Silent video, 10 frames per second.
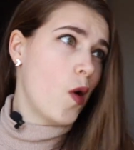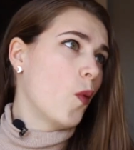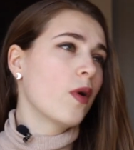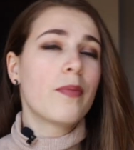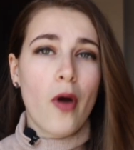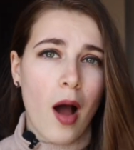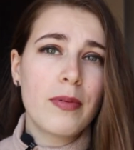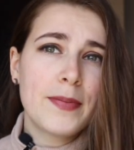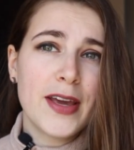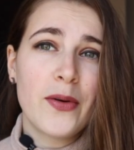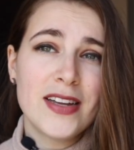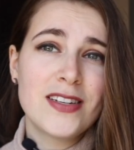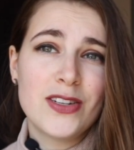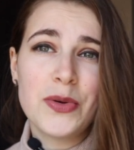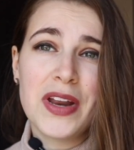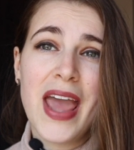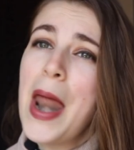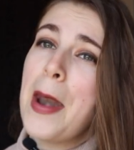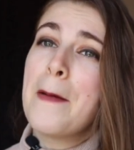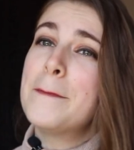We're probably going to do it again.